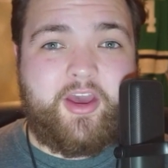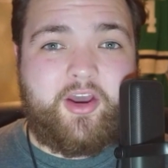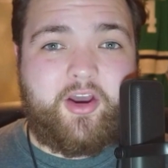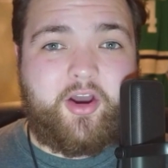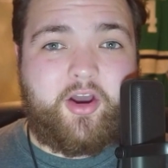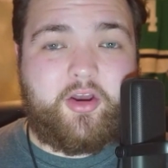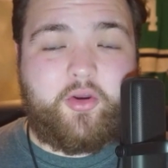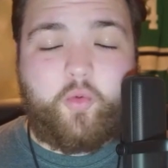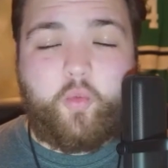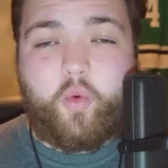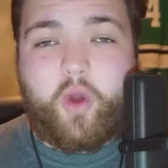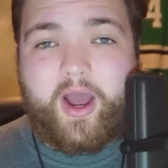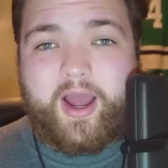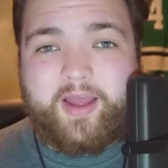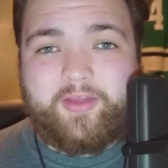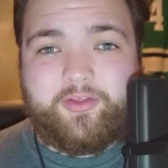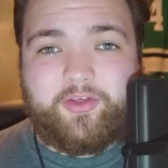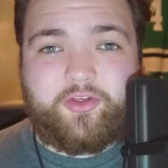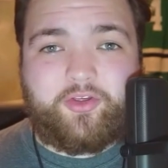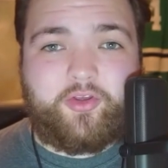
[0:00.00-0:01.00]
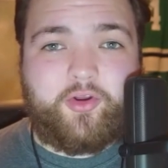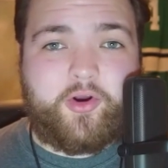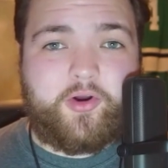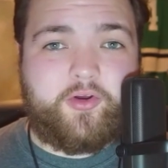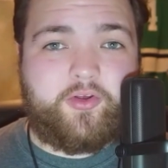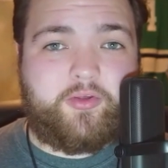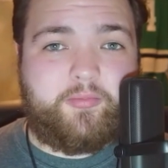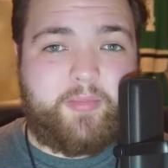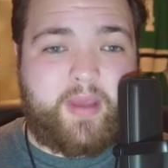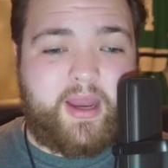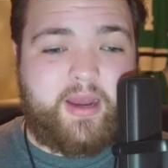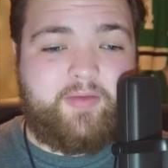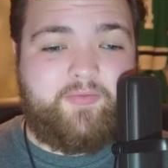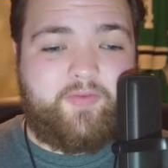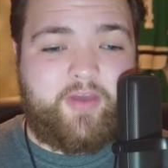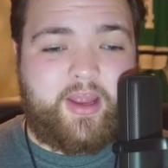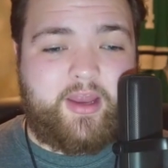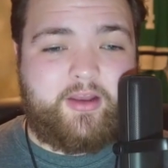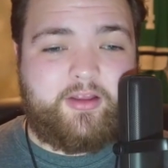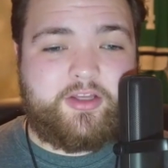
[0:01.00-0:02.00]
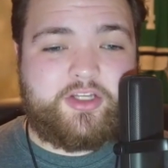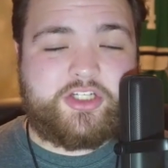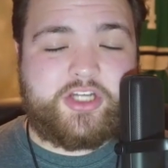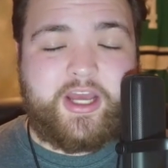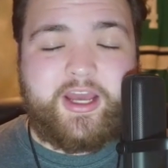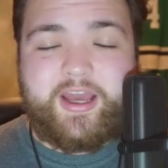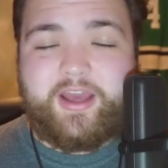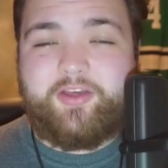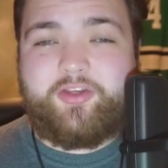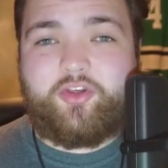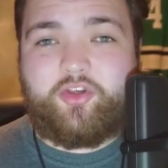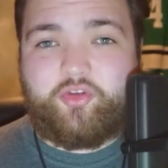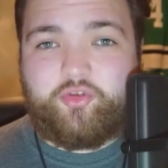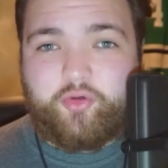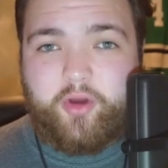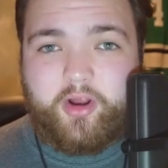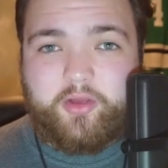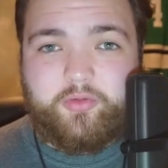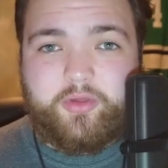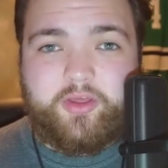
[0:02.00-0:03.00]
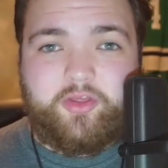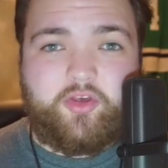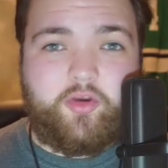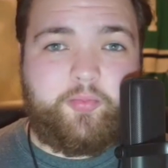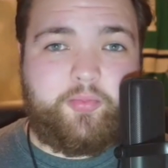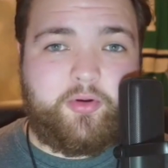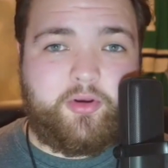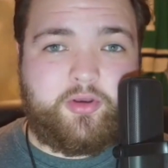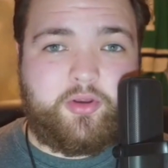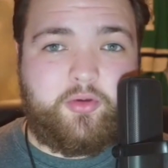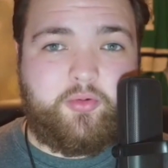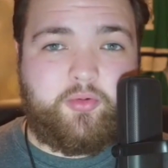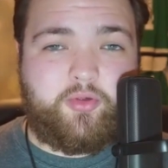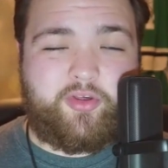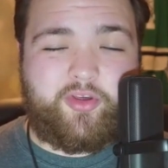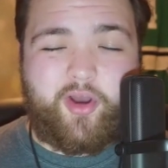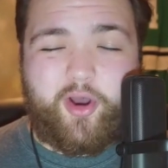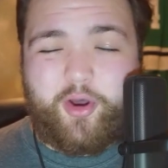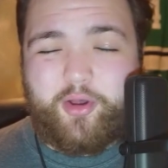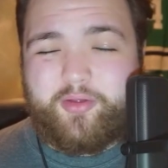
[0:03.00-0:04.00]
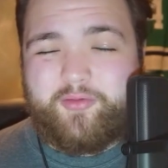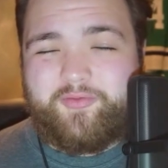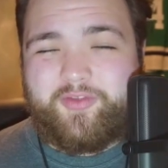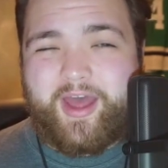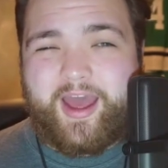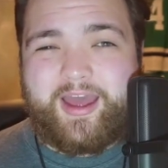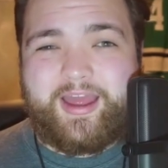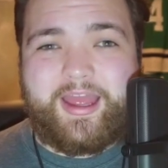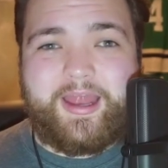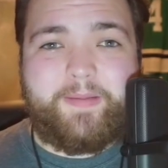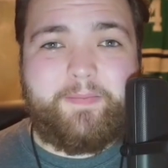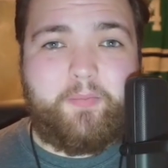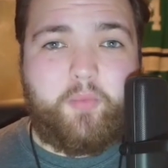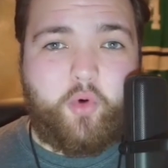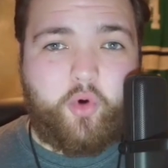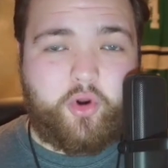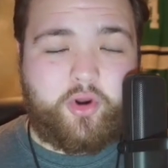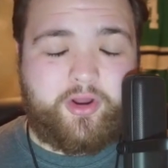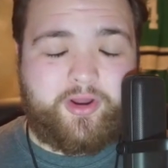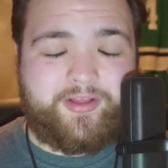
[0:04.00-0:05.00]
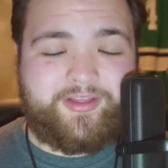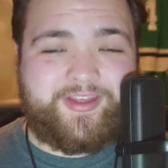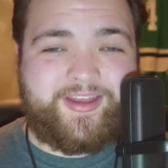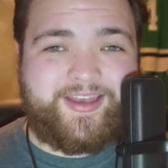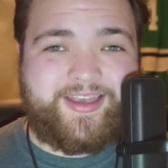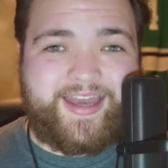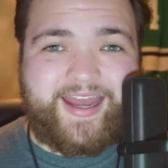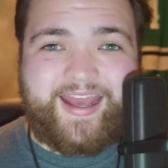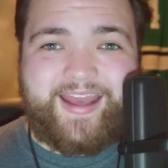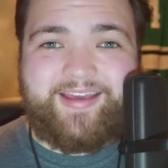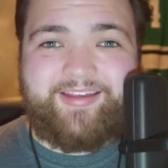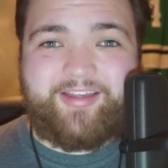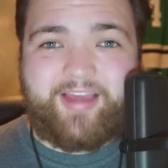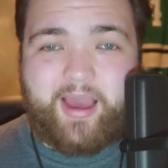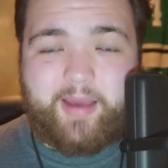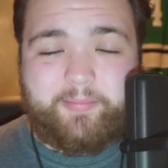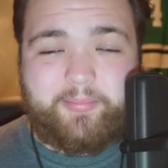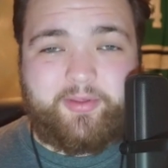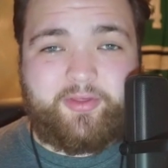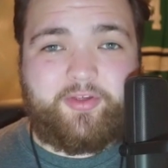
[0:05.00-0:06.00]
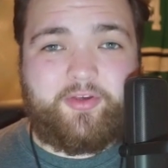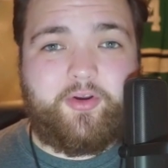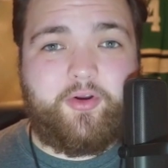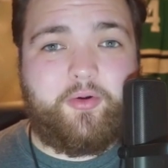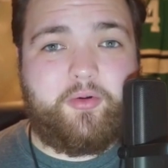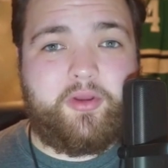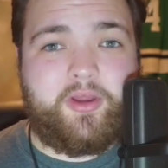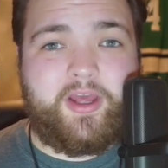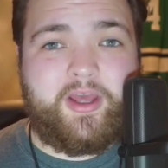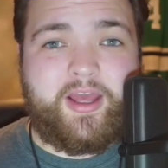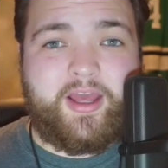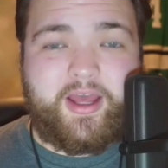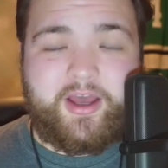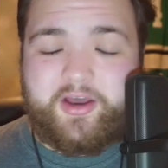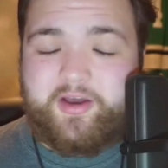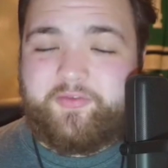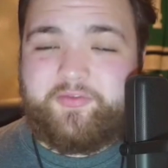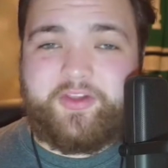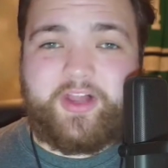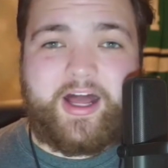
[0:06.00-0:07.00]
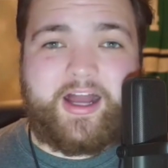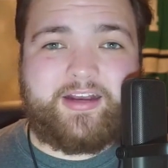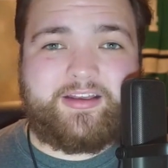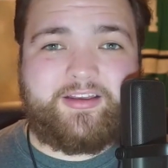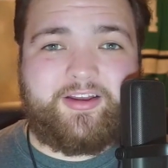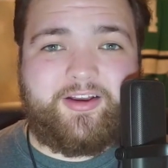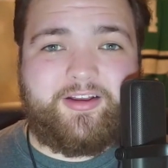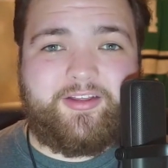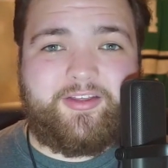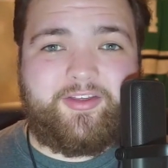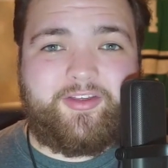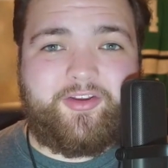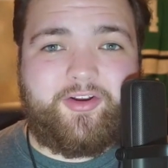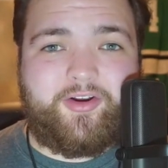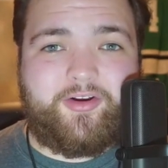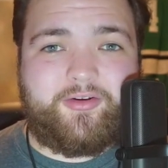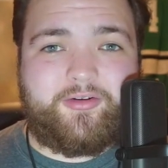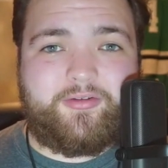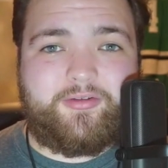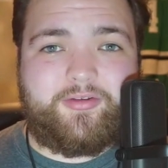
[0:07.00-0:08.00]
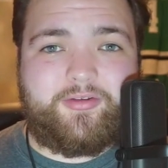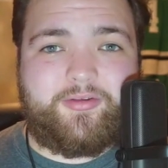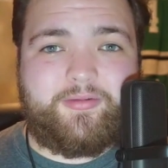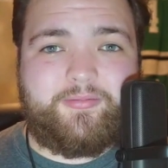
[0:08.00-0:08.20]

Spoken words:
on why the Stars' man advantage is struggling to produce. All of that and more on today's episode of Locked On Stars.